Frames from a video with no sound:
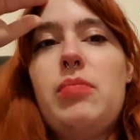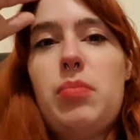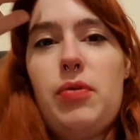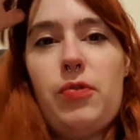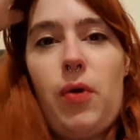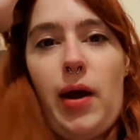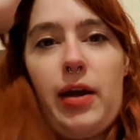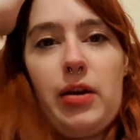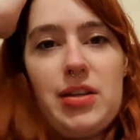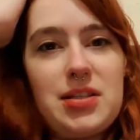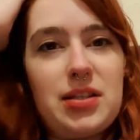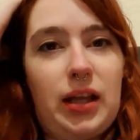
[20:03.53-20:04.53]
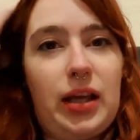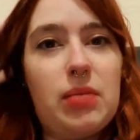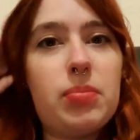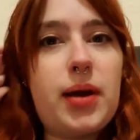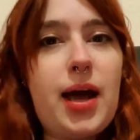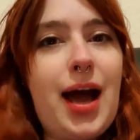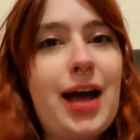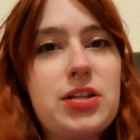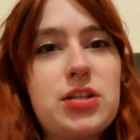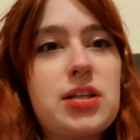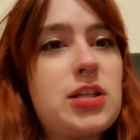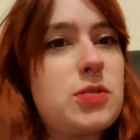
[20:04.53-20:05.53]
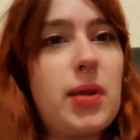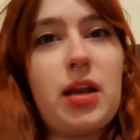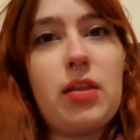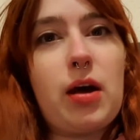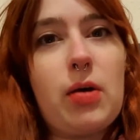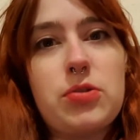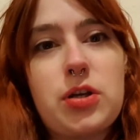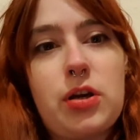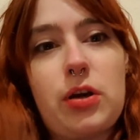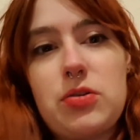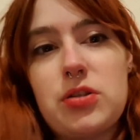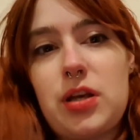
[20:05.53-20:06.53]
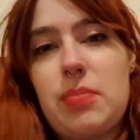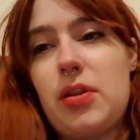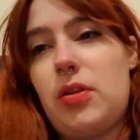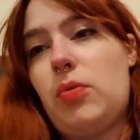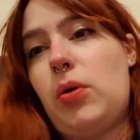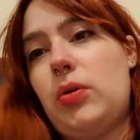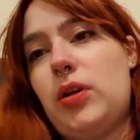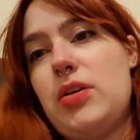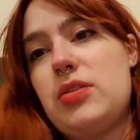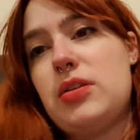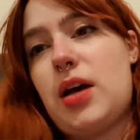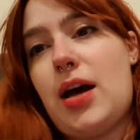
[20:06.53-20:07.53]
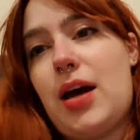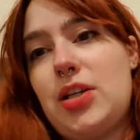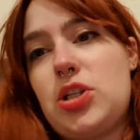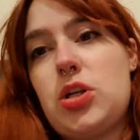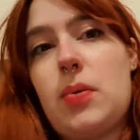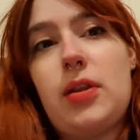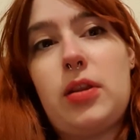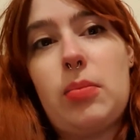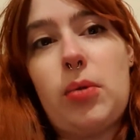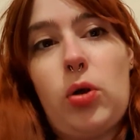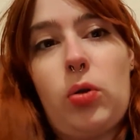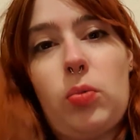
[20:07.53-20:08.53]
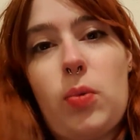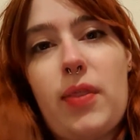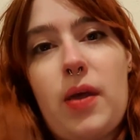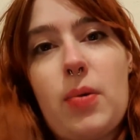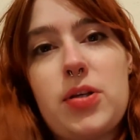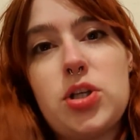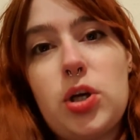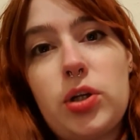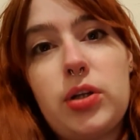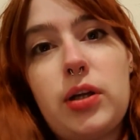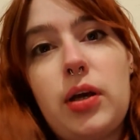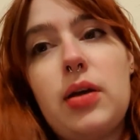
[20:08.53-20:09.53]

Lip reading: before I go to sleep, and just explaining that I was going to go sleep in the rollers and showing them all when they were done.